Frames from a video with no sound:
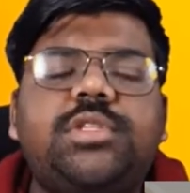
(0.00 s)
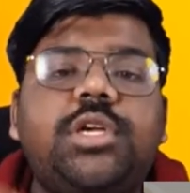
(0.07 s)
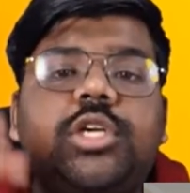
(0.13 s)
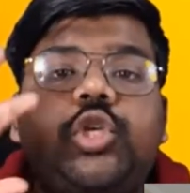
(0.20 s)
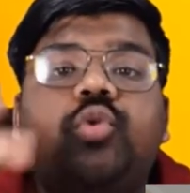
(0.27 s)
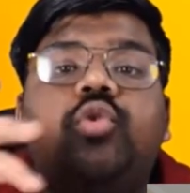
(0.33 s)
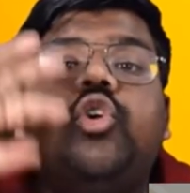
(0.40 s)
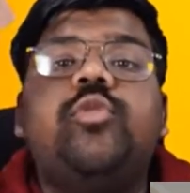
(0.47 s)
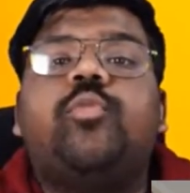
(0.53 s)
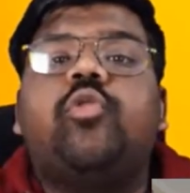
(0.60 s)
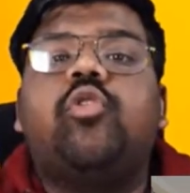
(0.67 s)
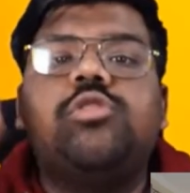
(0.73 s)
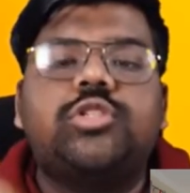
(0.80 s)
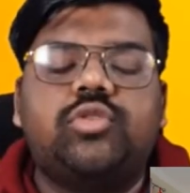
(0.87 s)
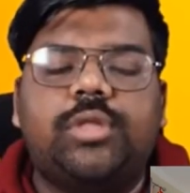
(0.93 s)
YouTube
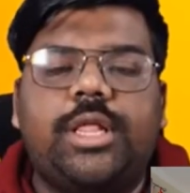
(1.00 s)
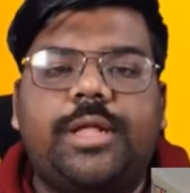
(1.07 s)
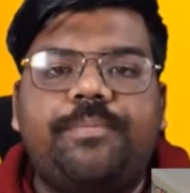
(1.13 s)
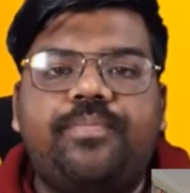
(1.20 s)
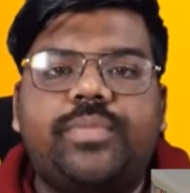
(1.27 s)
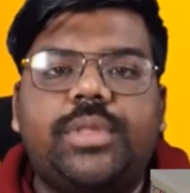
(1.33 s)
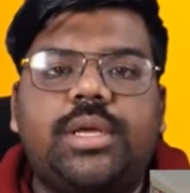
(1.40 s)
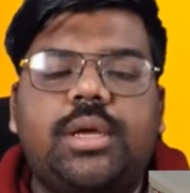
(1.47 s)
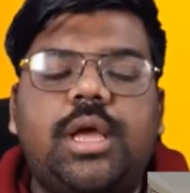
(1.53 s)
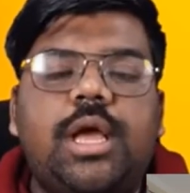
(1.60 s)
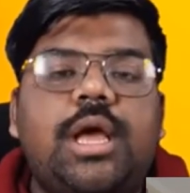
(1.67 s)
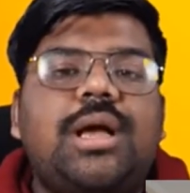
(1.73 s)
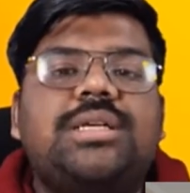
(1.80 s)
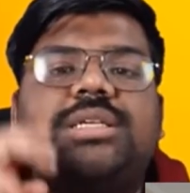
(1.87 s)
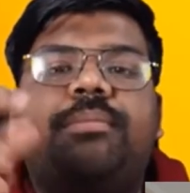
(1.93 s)
course to them.
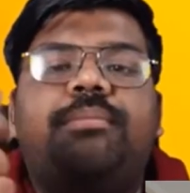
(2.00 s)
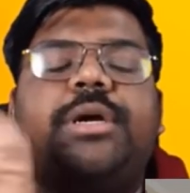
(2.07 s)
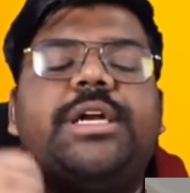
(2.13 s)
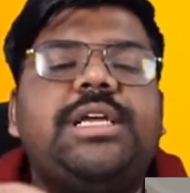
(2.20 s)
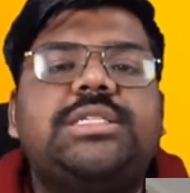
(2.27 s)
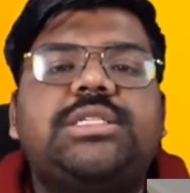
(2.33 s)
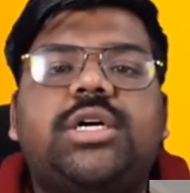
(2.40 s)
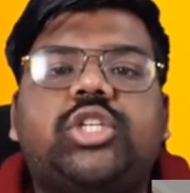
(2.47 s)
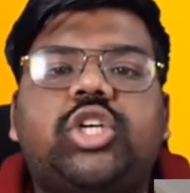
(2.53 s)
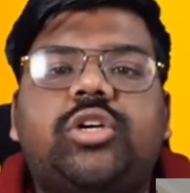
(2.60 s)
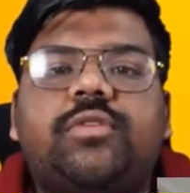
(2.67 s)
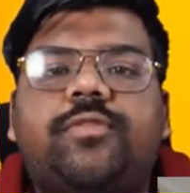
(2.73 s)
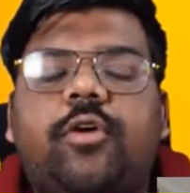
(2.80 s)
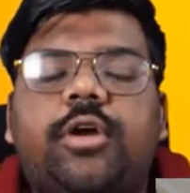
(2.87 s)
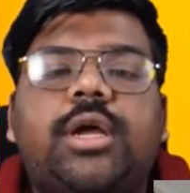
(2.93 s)
Somebody is searching
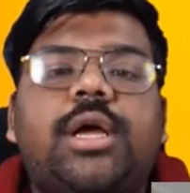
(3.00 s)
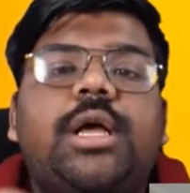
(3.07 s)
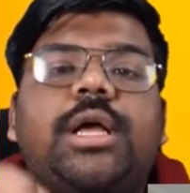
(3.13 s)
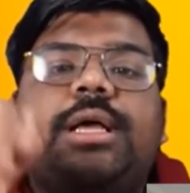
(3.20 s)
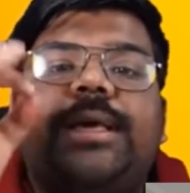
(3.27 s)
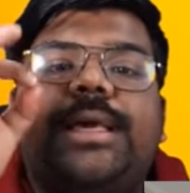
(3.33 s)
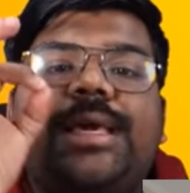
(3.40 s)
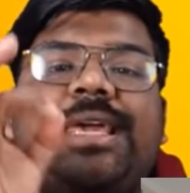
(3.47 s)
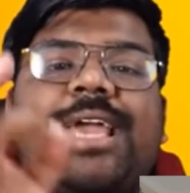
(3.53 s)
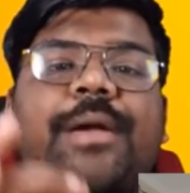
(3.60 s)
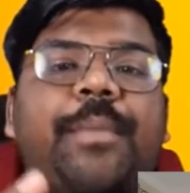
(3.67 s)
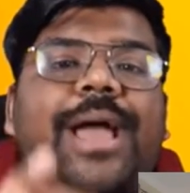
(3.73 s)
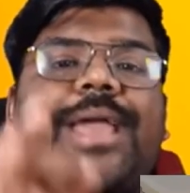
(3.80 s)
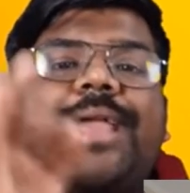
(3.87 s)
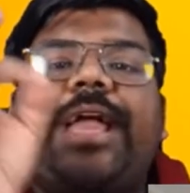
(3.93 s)
for
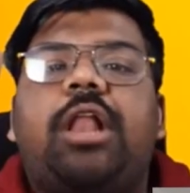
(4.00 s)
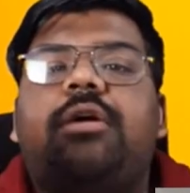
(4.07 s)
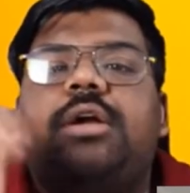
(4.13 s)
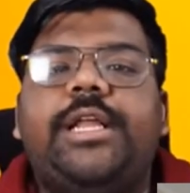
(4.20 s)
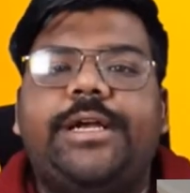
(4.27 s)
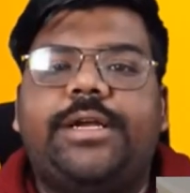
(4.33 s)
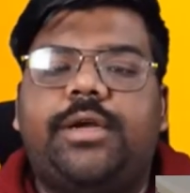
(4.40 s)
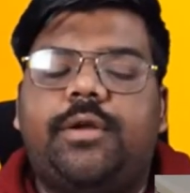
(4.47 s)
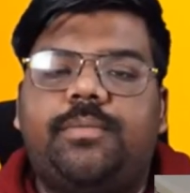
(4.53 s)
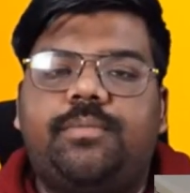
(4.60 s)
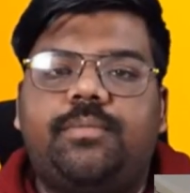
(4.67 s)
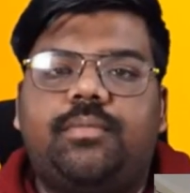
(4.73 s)
EMI calculator.